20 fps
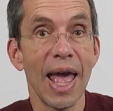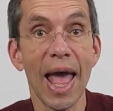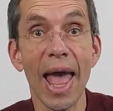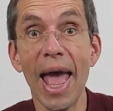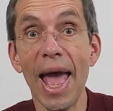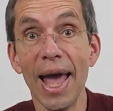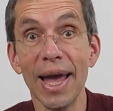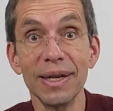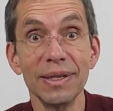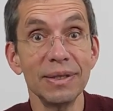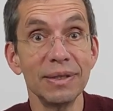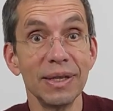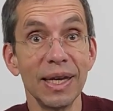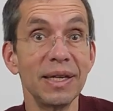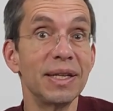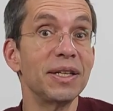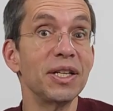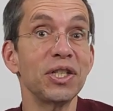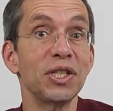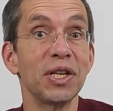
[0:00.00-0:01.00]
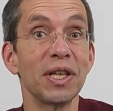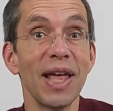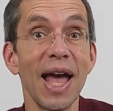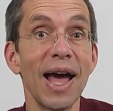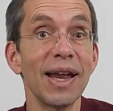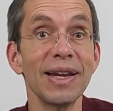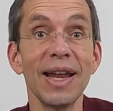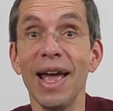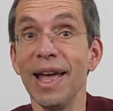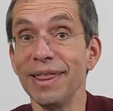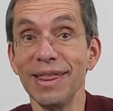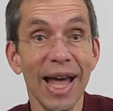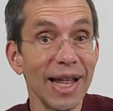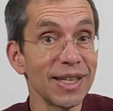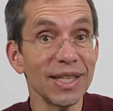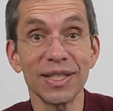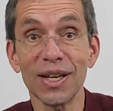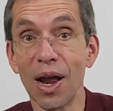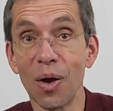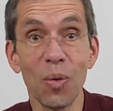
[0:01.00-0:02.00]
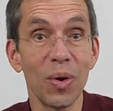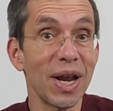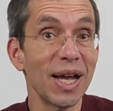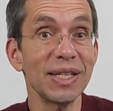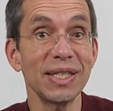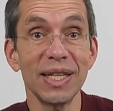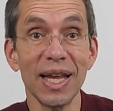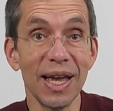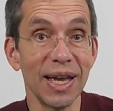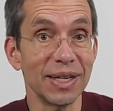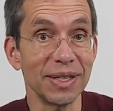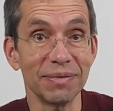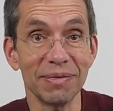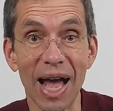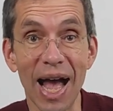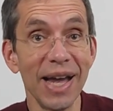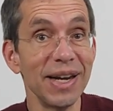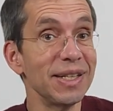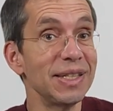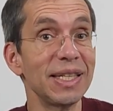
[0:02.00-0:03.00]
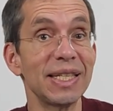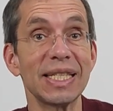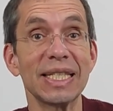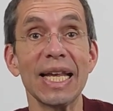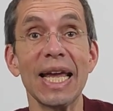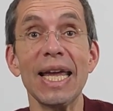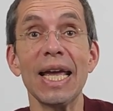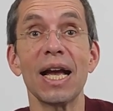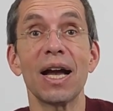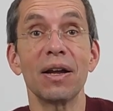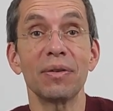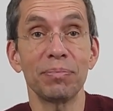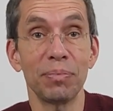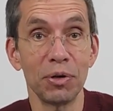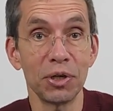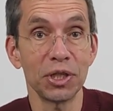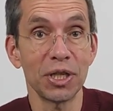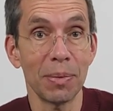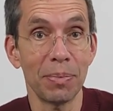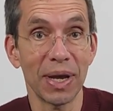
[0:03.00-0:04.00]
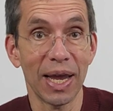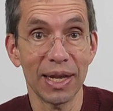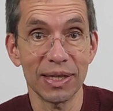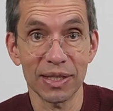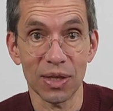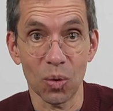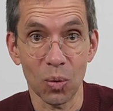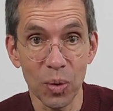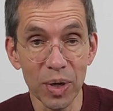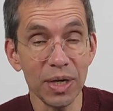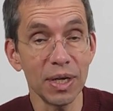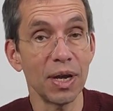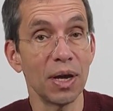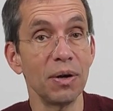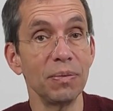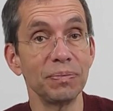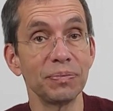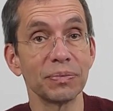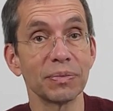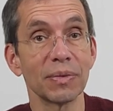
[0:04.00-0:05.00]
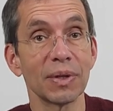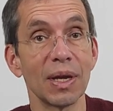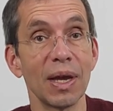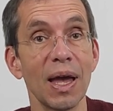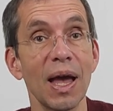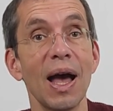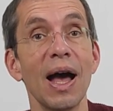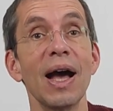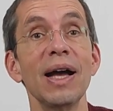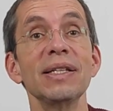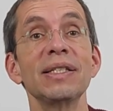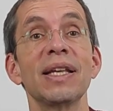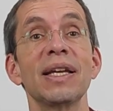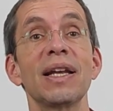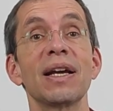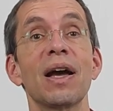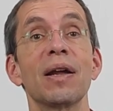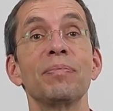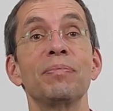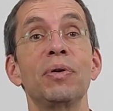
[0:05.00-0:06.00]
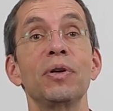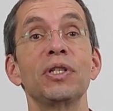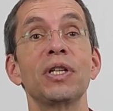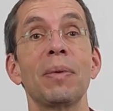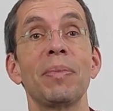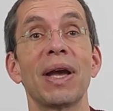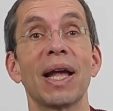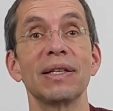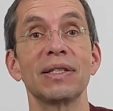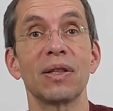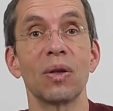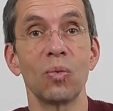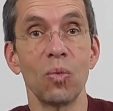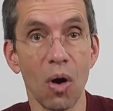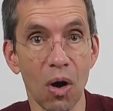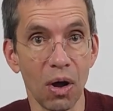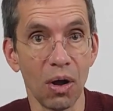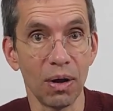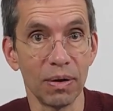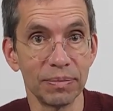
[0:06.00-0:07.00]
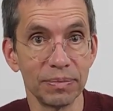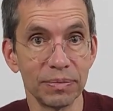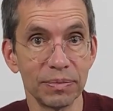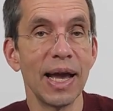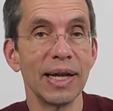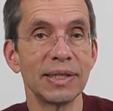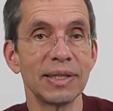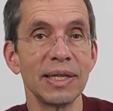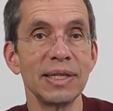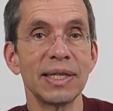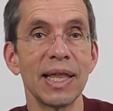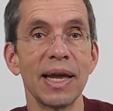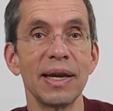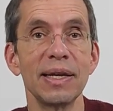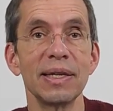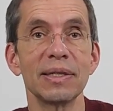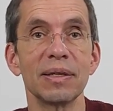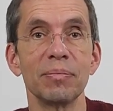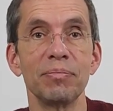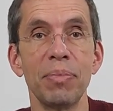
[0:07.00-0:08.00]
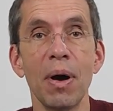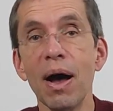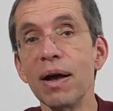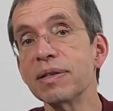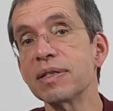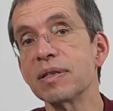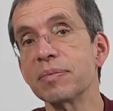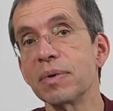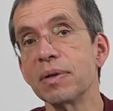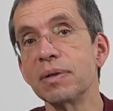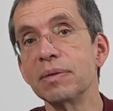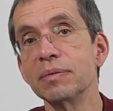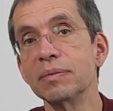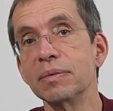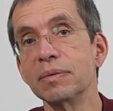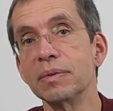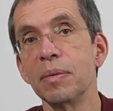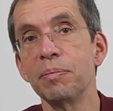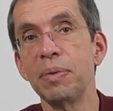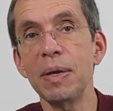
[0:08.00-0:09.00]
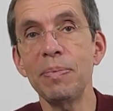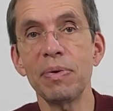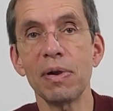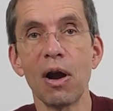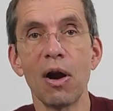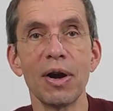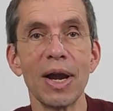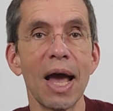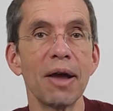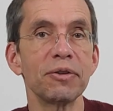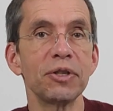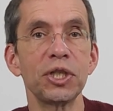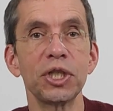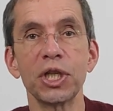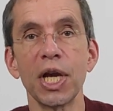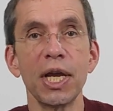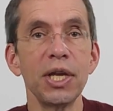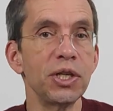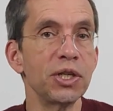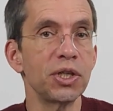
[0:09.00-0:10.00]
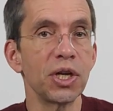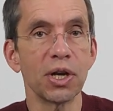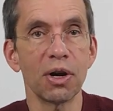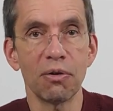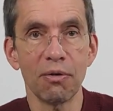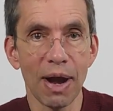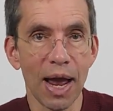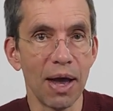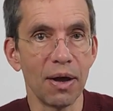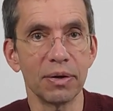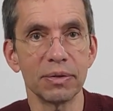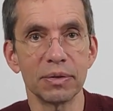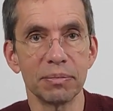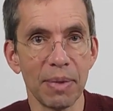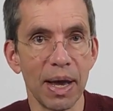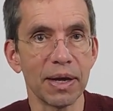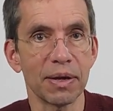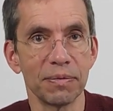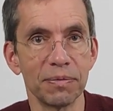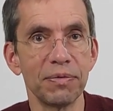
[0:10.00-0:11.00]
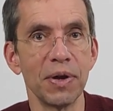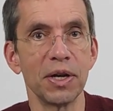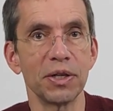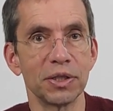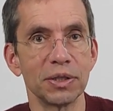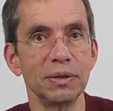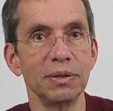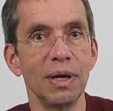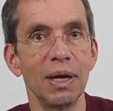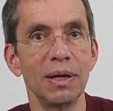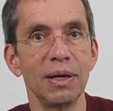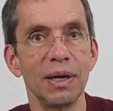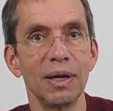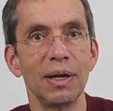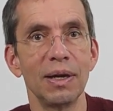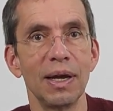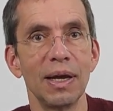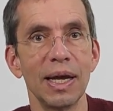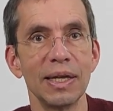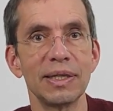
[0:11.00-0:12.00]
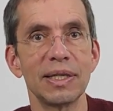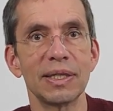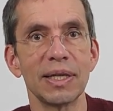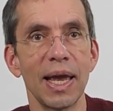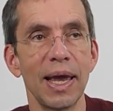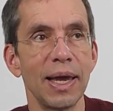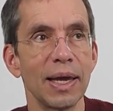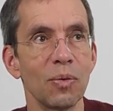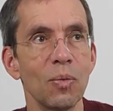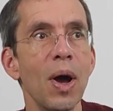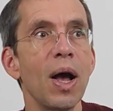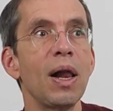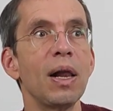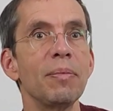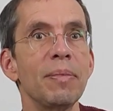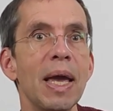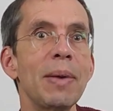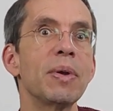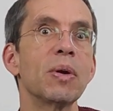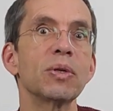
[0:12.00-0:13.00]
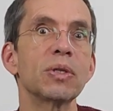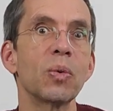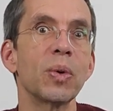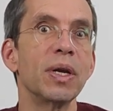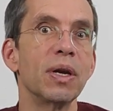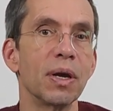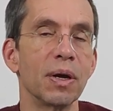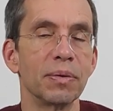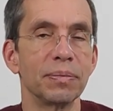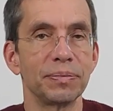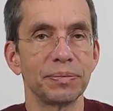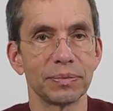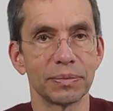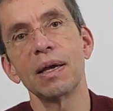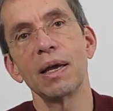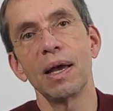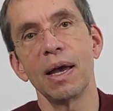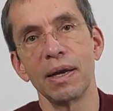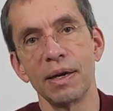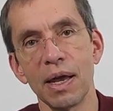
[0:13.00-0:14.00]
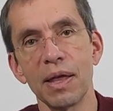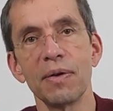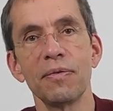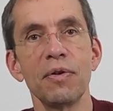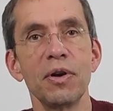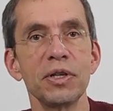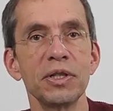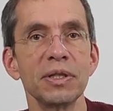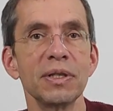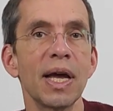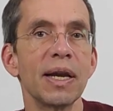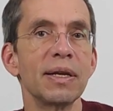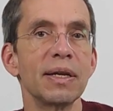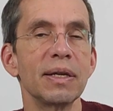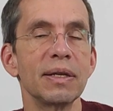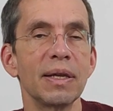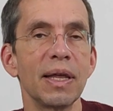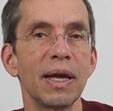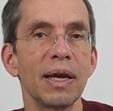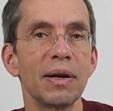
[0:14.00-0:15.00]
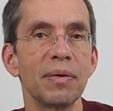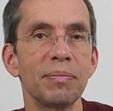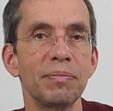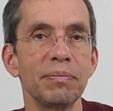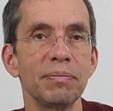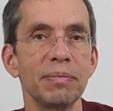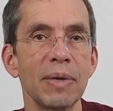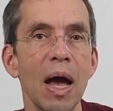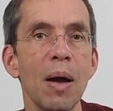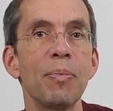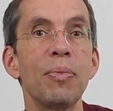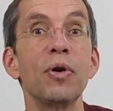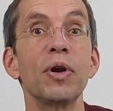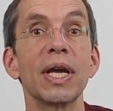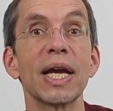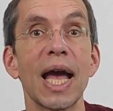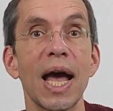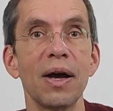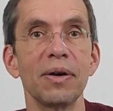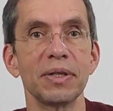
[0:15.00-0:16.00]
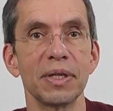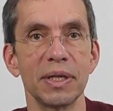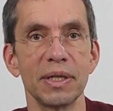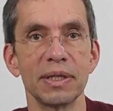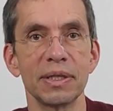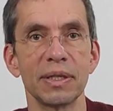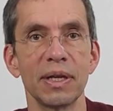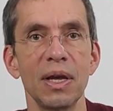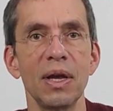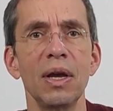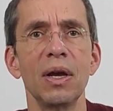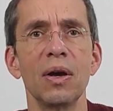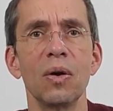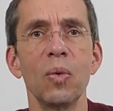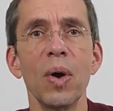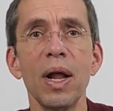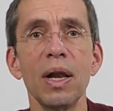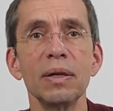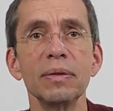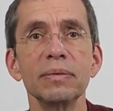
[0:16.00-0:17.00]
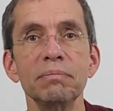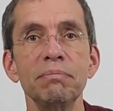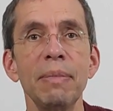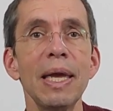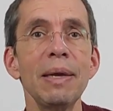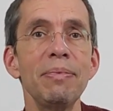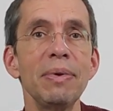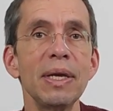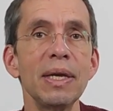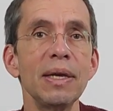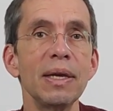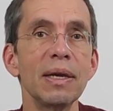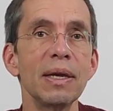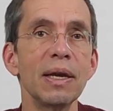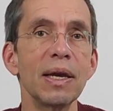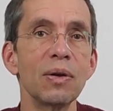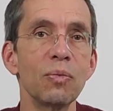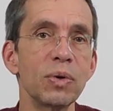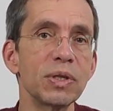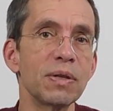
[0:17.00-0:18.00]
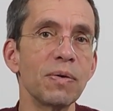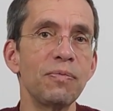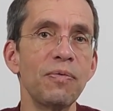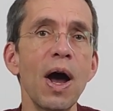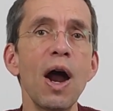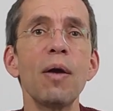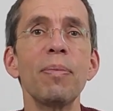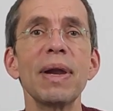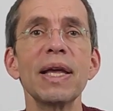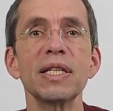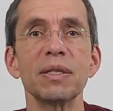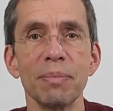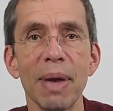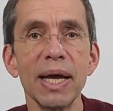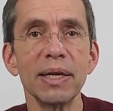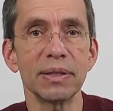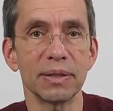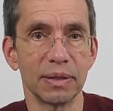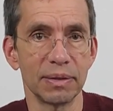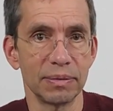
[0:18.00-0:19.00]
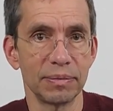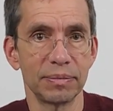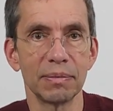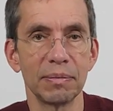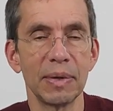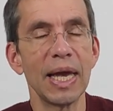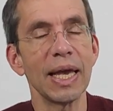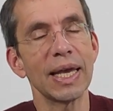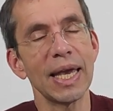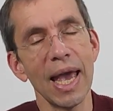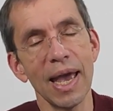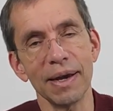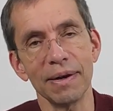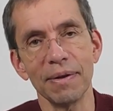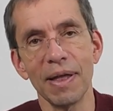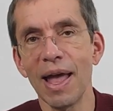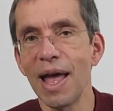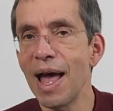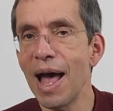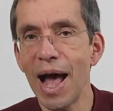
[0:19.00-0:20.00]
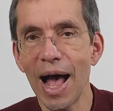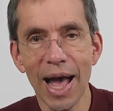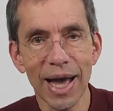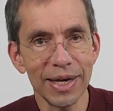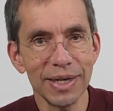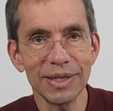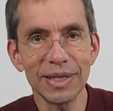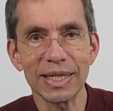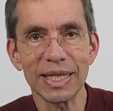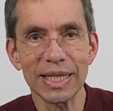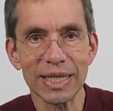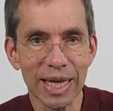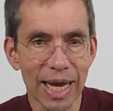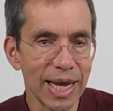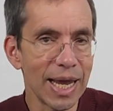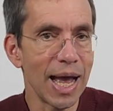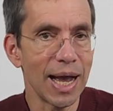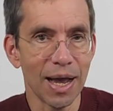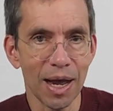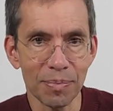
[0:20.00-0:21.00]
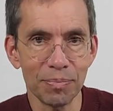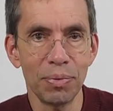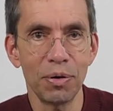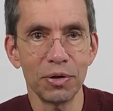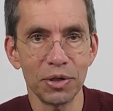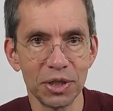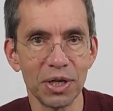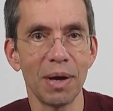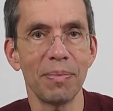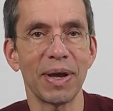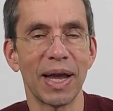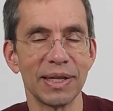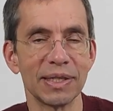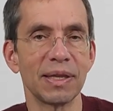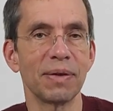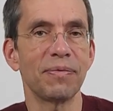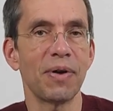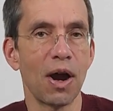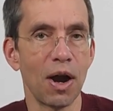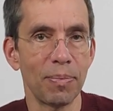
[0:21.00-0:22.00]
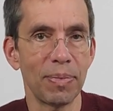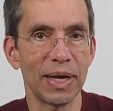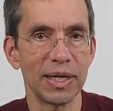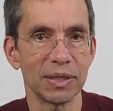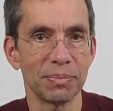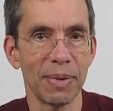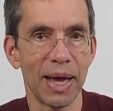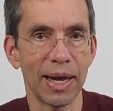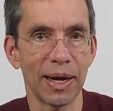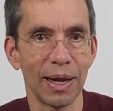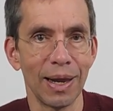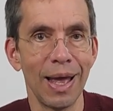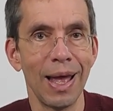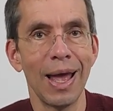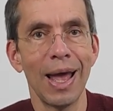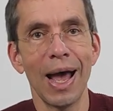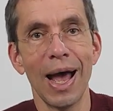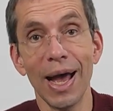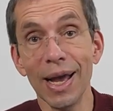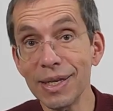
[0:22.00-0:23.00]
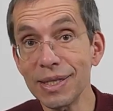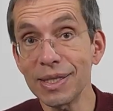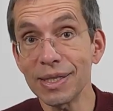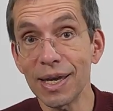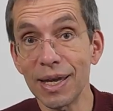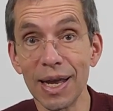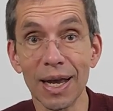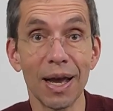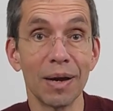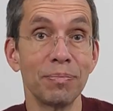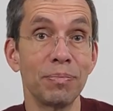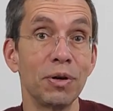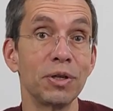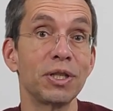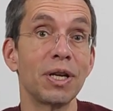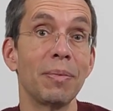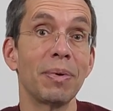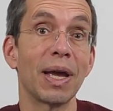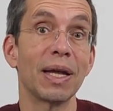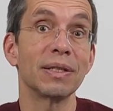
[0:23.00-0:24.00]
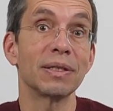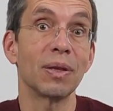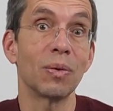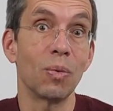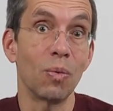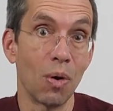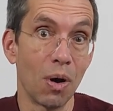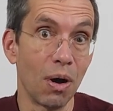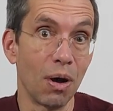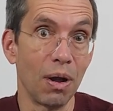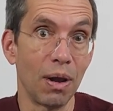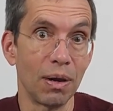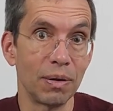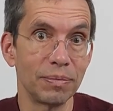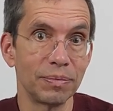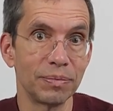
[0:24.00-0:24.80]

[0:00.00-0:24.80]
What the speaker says: And in addition to that, that's not what I said. I didn't say I got pushed up against the window. I said I got pushed up against the wall. And since that isn't possible, people are now changing around my confession and saying, well, maybe it was the window. Another version that they're now putting out is, well, maybe it was the fireplace mantle. Again, I didn't say I got pushed up against the fireplace mantle. I said I got pushed up against the wall.